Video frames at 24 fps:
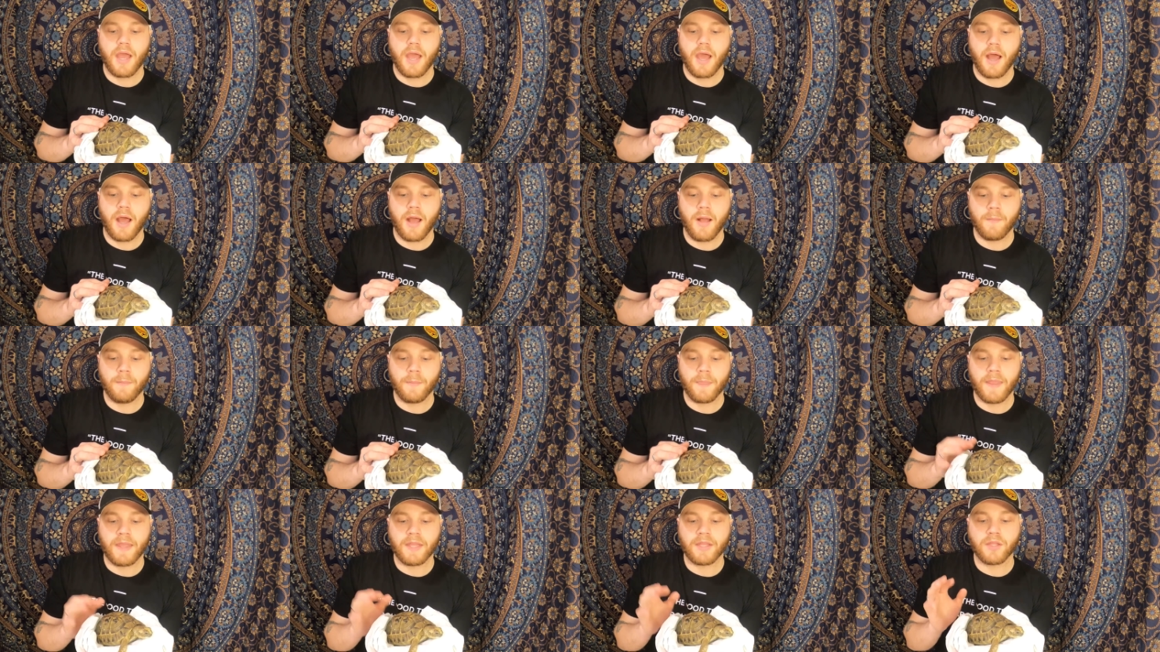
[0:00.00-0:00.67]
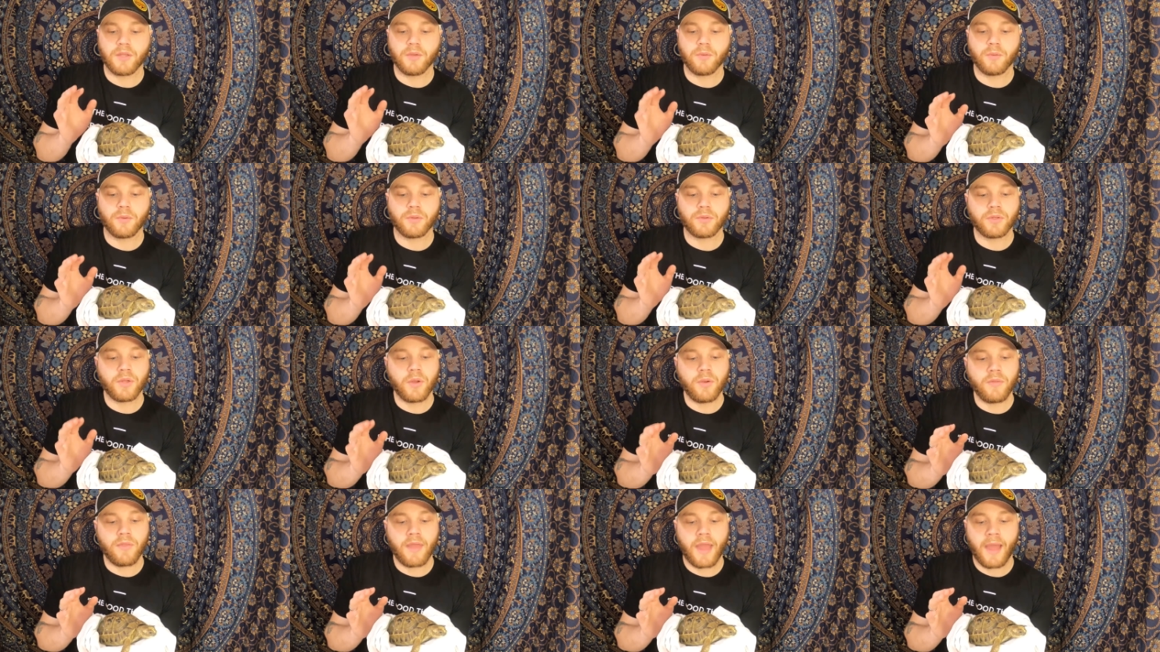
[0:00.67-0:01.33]
And you will
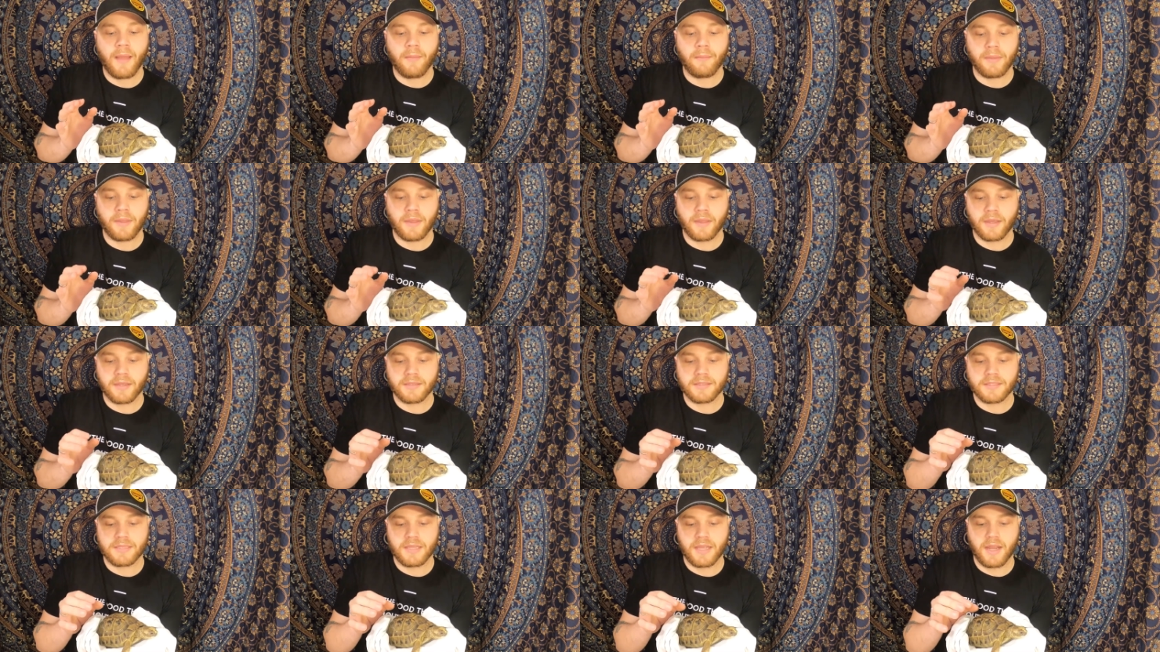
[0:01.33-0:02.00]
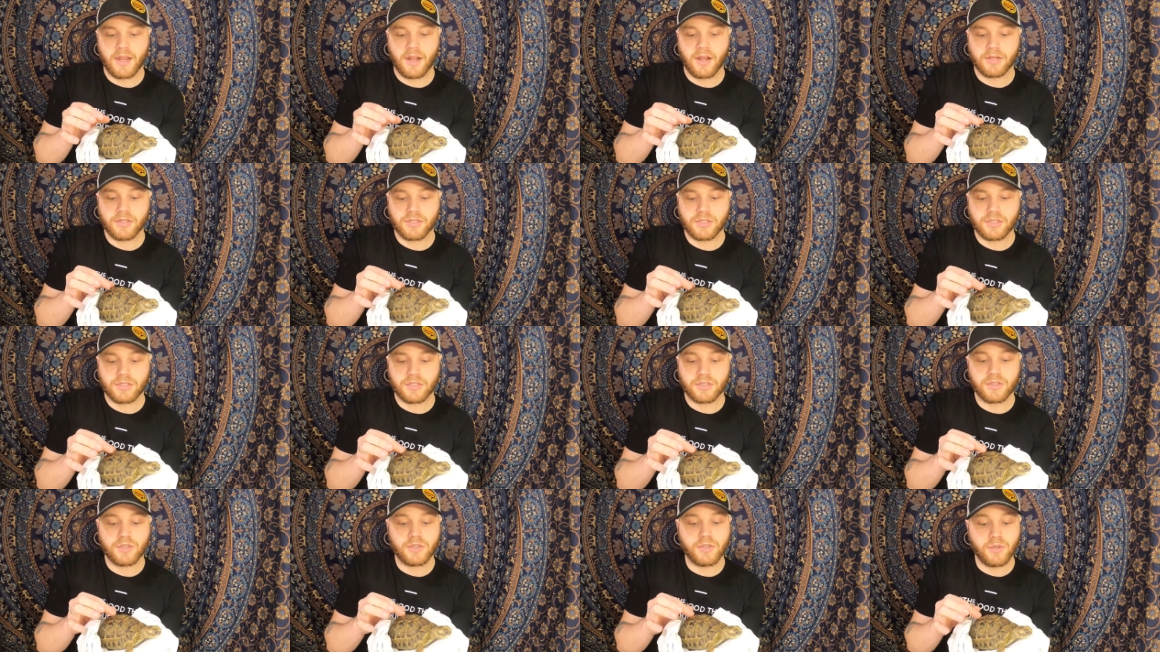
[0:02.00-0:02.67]
know that because their
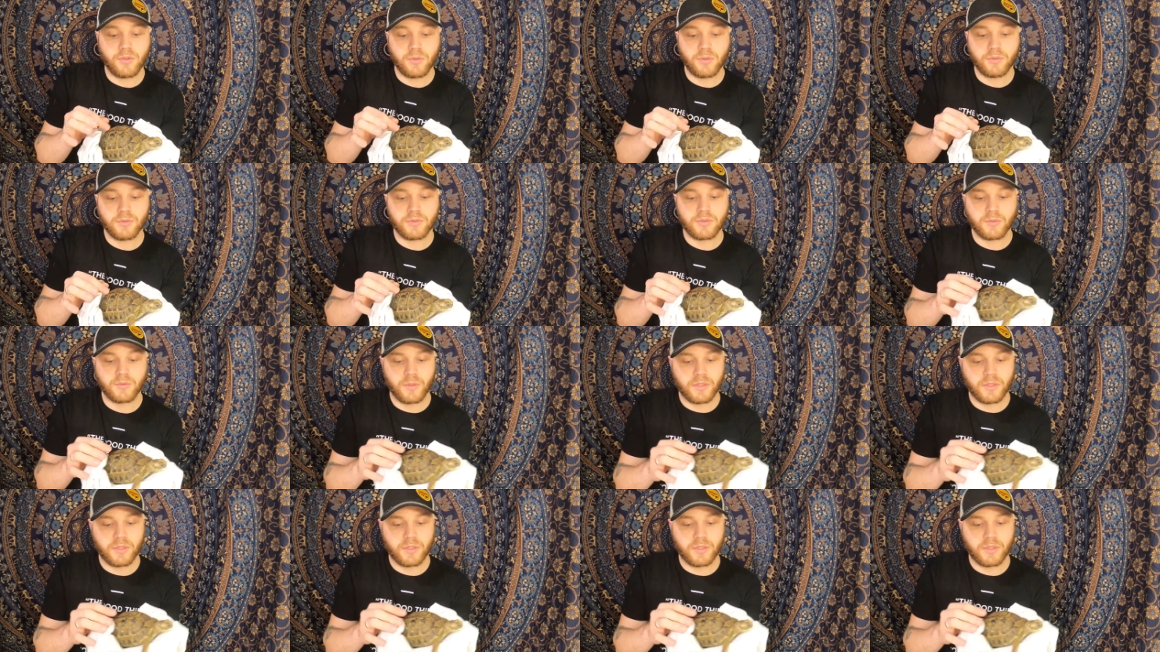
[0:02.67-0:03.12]
scutes,